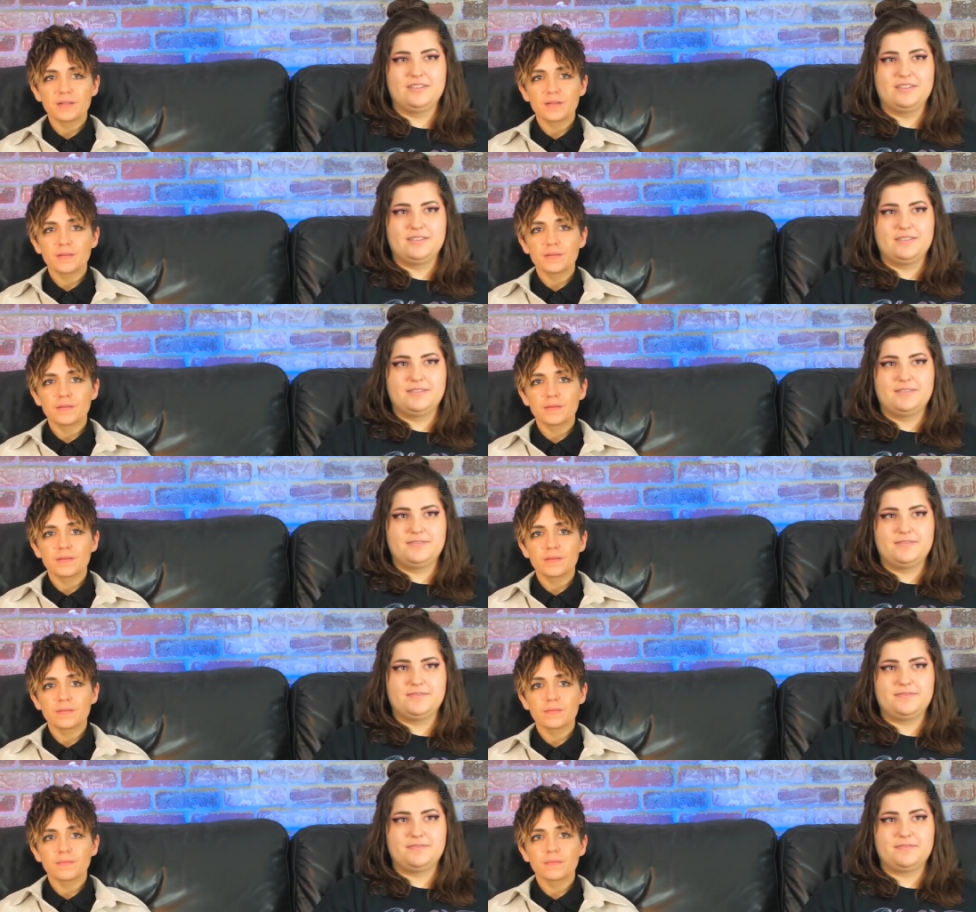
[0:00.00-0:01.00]

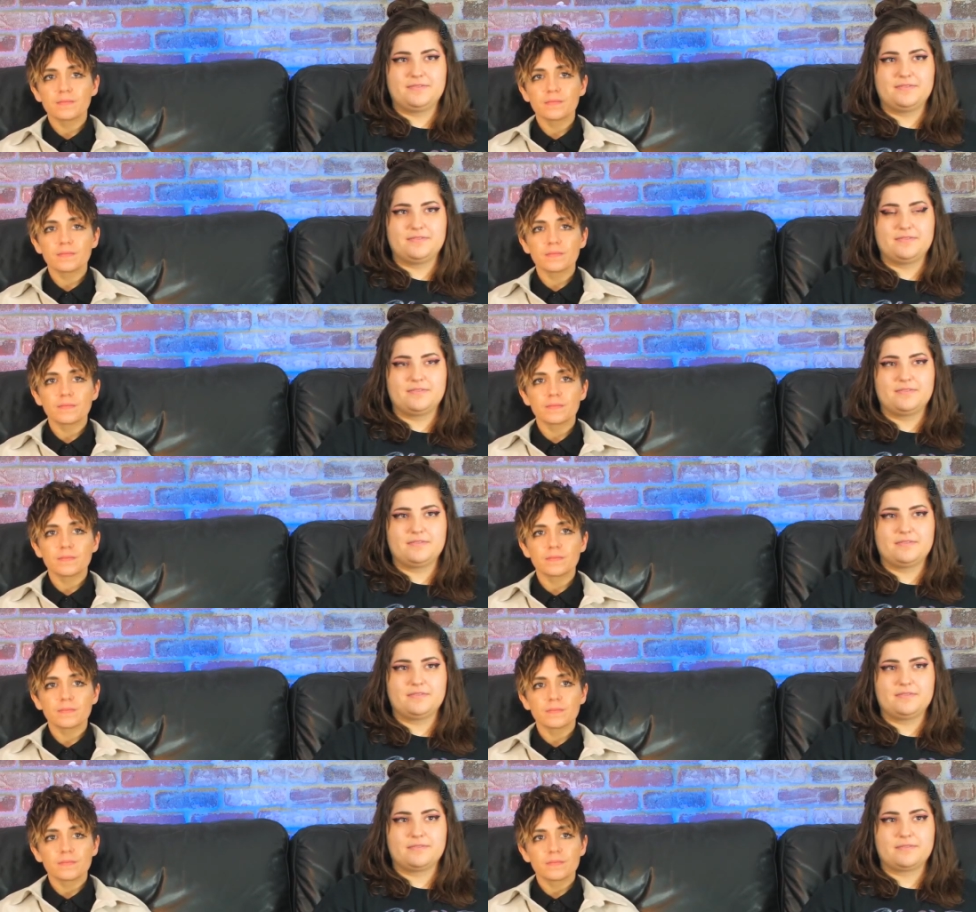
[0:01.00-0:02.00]

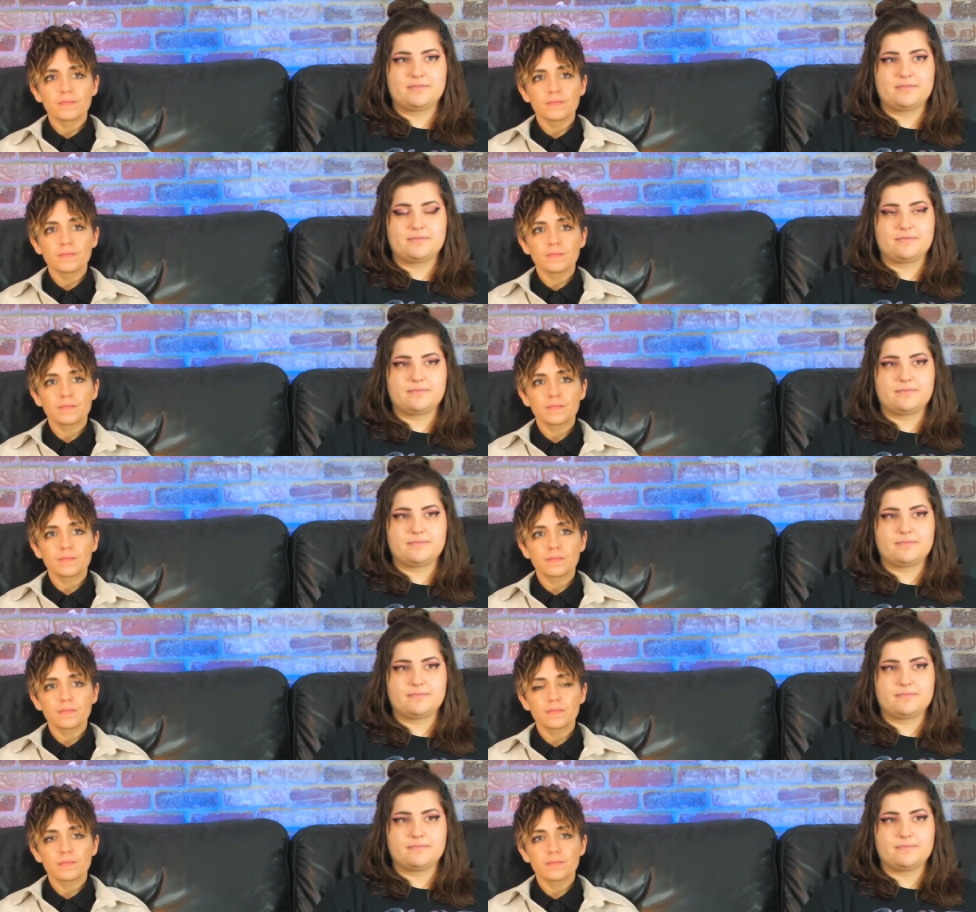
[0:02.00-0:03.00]

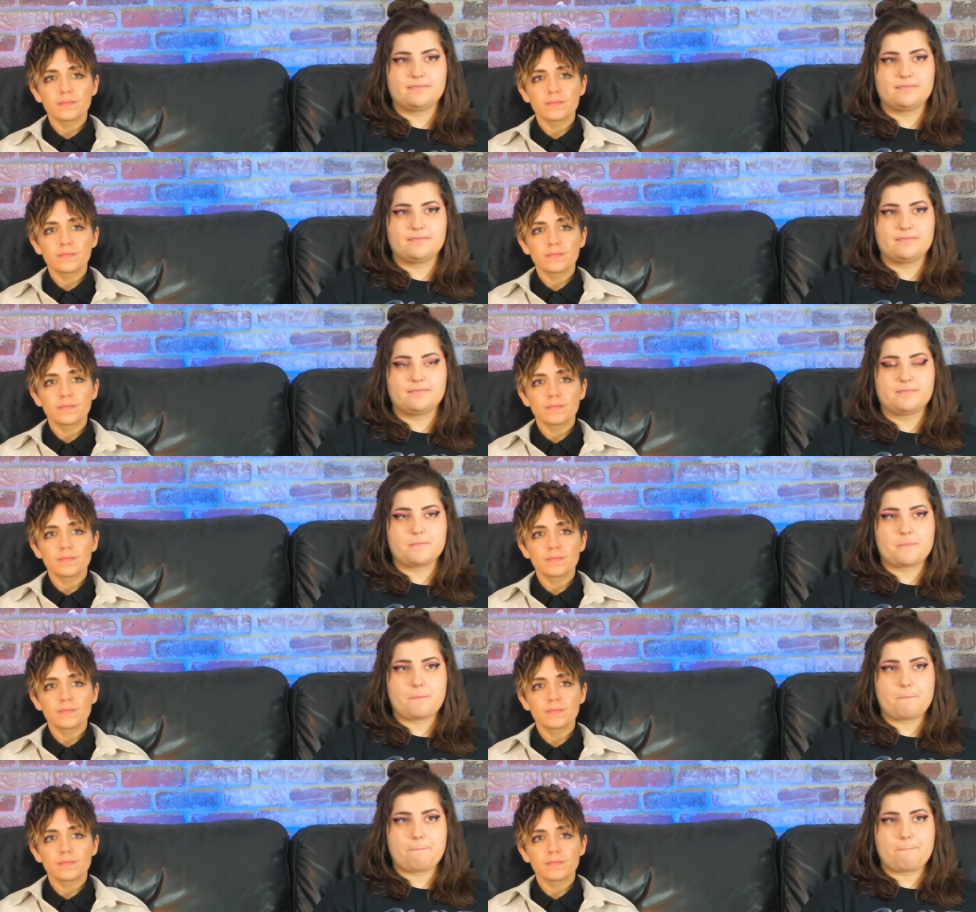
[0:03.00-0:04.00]

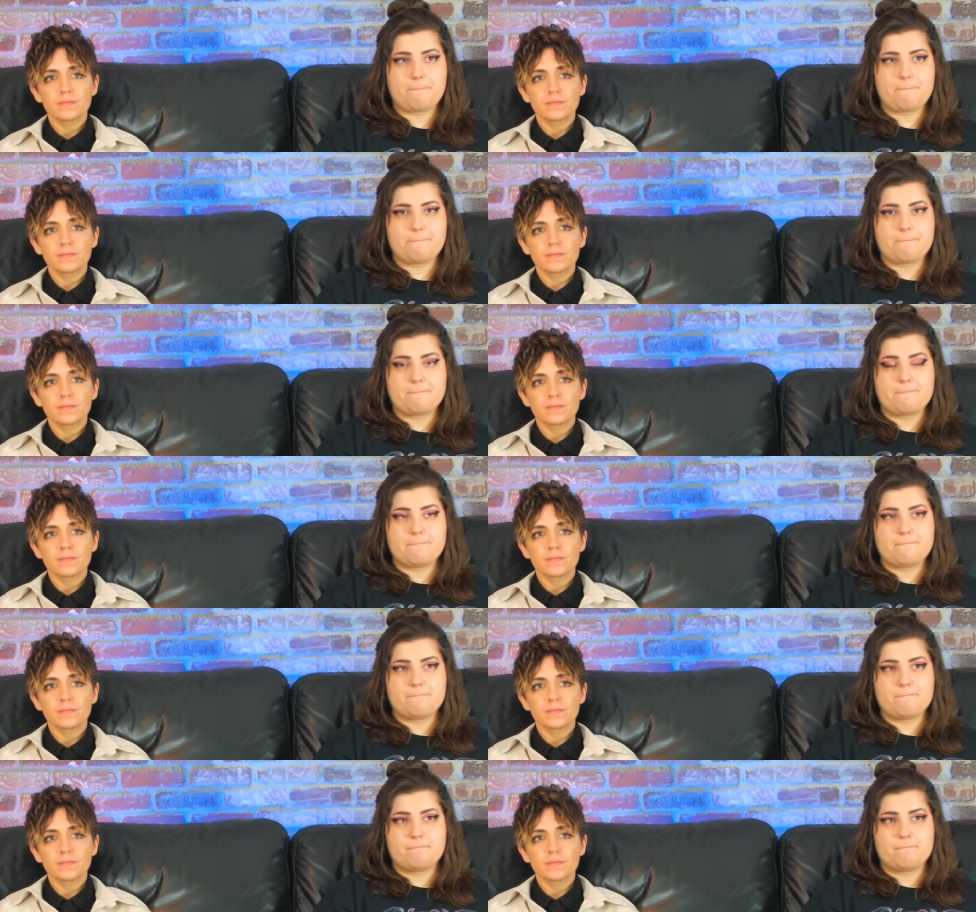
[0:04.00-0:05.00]

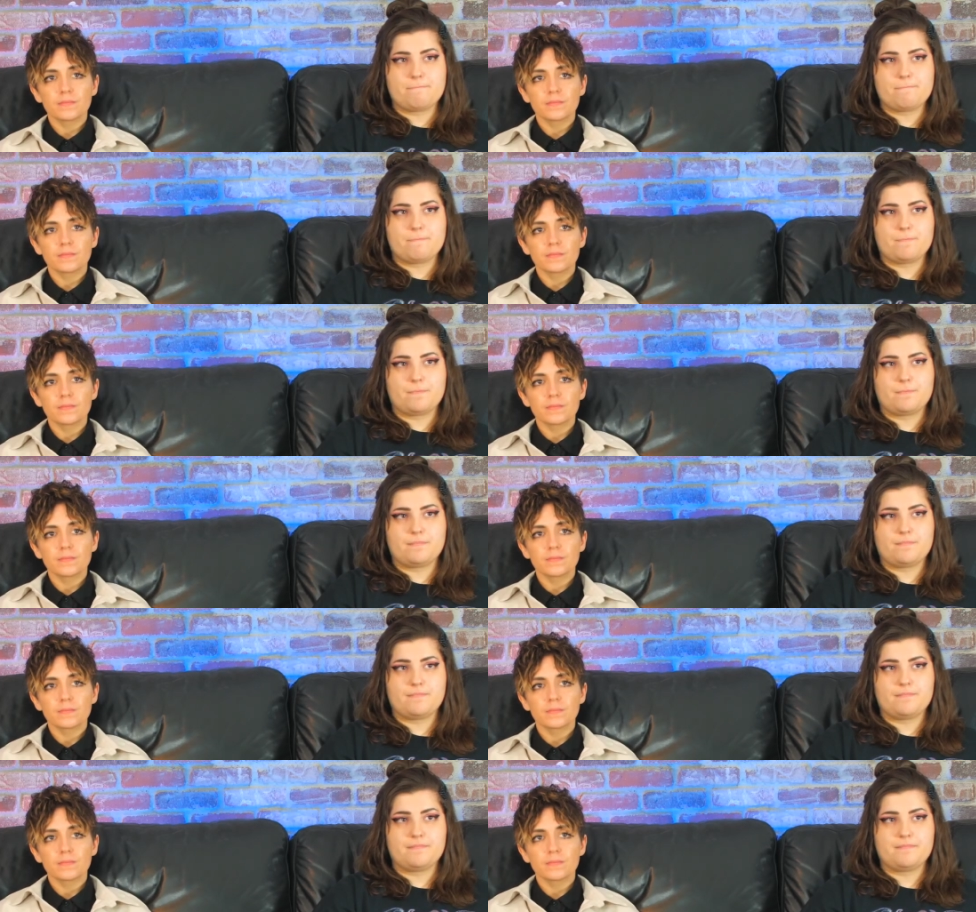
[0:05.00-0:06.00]

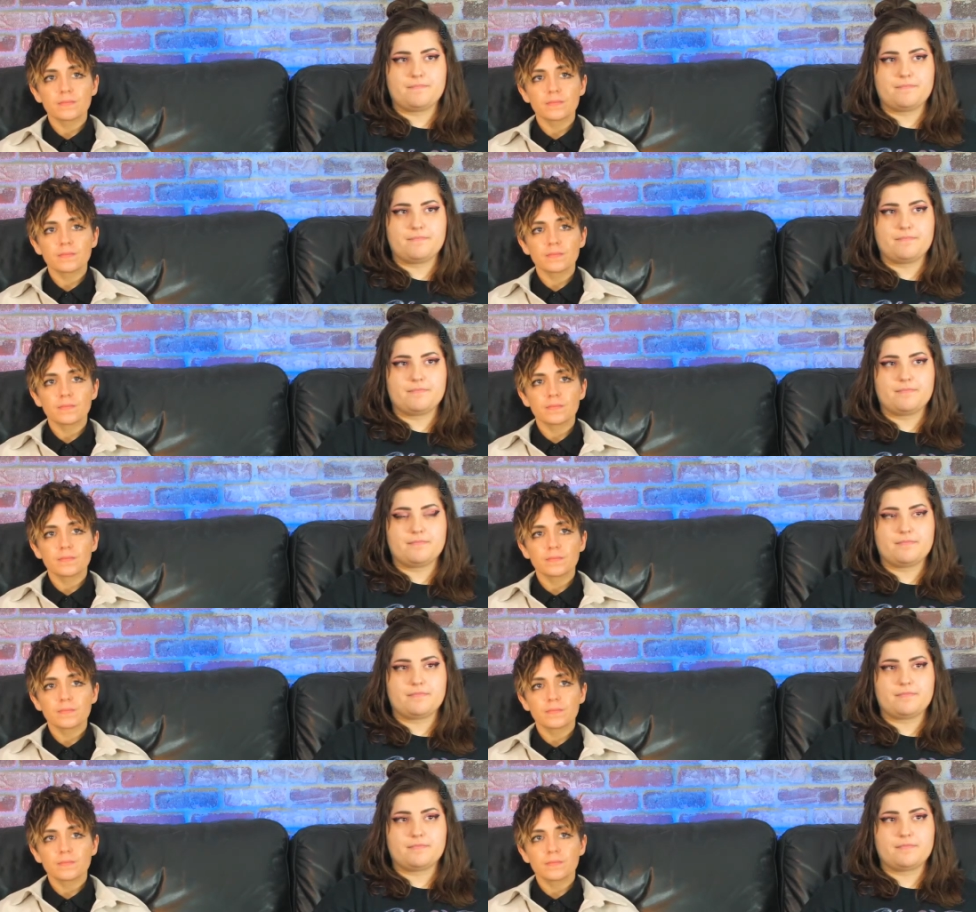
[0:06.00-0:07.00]

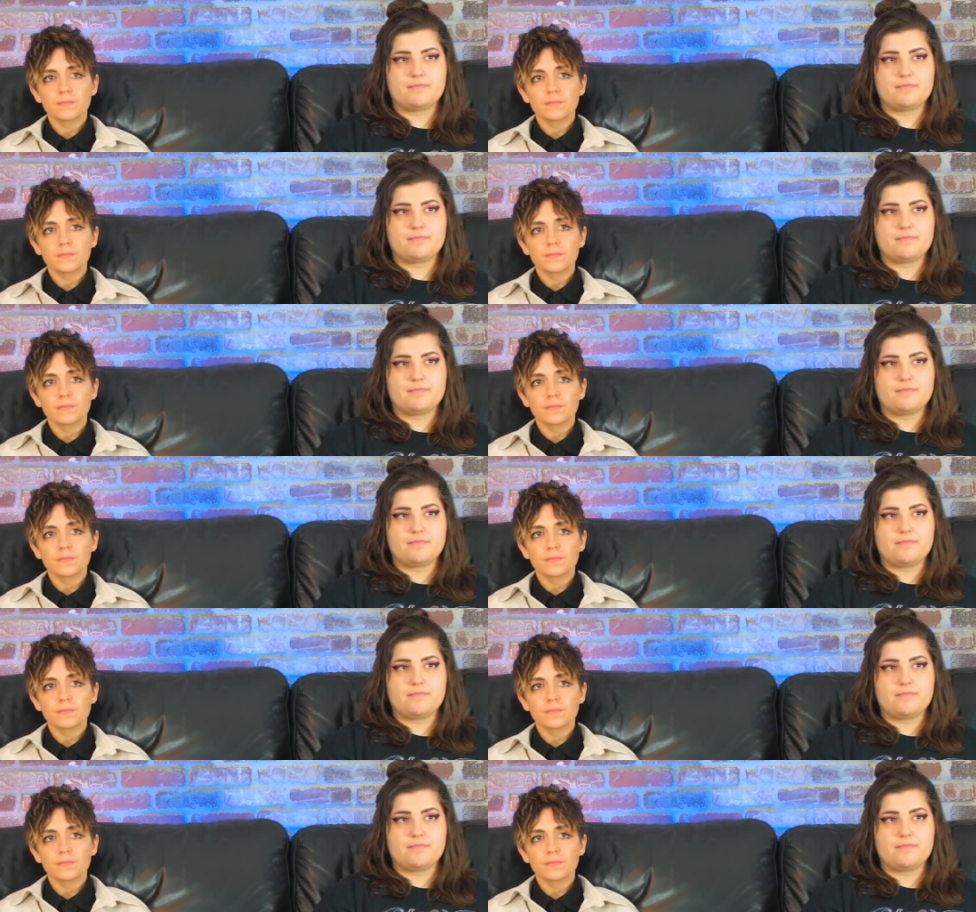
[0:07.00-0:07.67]
[no speech]